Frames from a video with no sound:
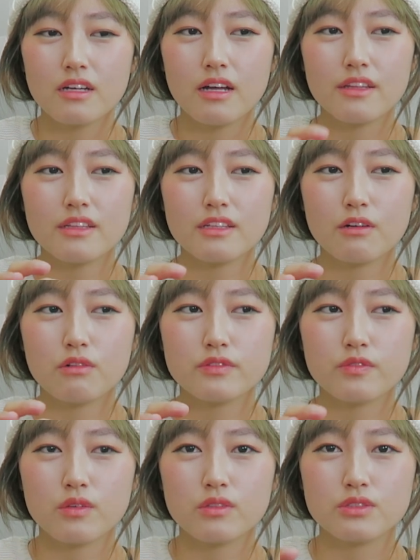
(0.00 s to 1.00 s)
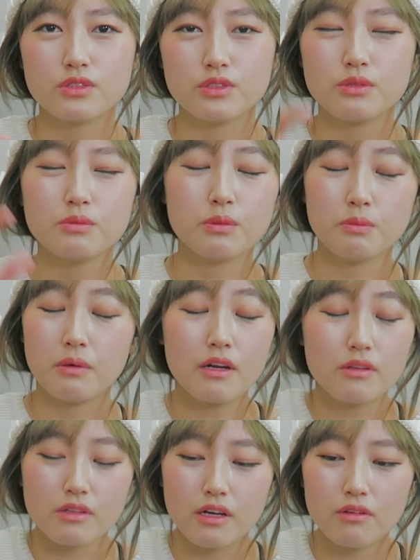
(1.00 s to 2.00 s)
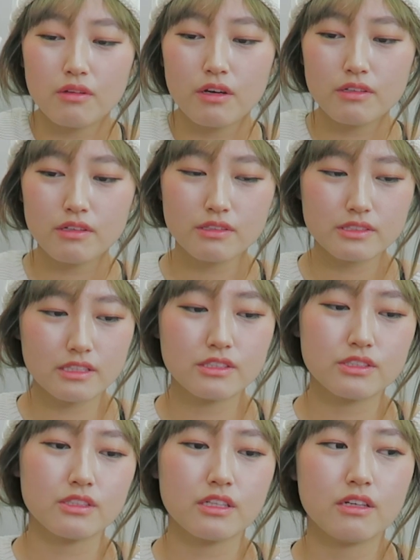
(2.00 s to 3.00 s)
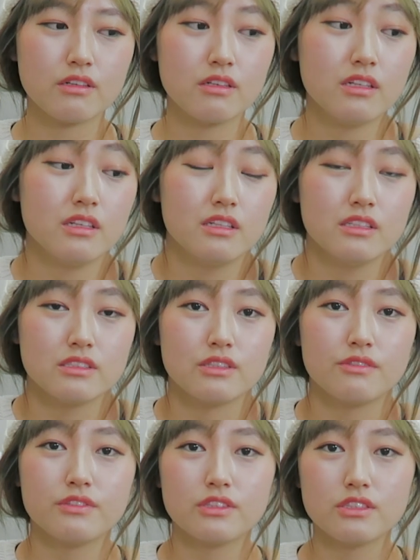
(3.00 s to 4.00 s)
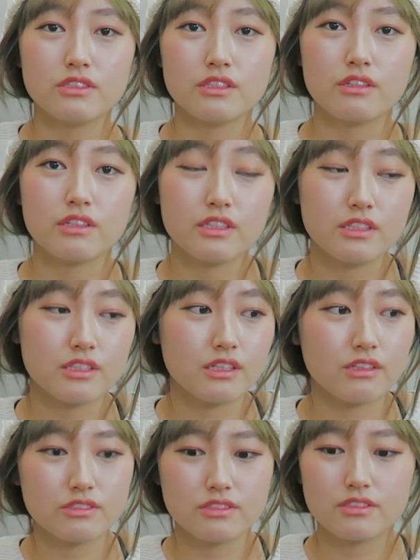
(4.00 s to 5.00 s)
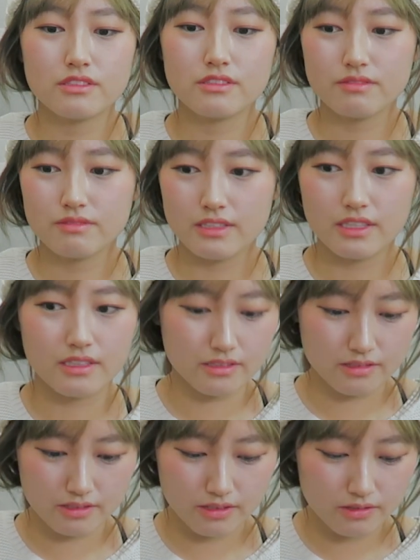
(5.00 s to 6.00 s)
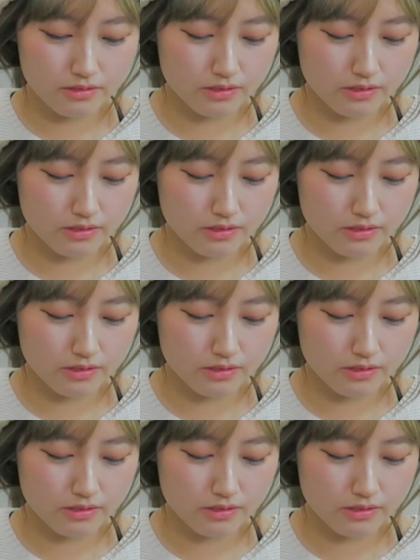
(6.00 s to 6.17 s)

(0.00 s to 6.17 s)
I think that one's for the soup, but I don't know how it's gonna turn out. So if it turns out good, I'll just eat it, you know.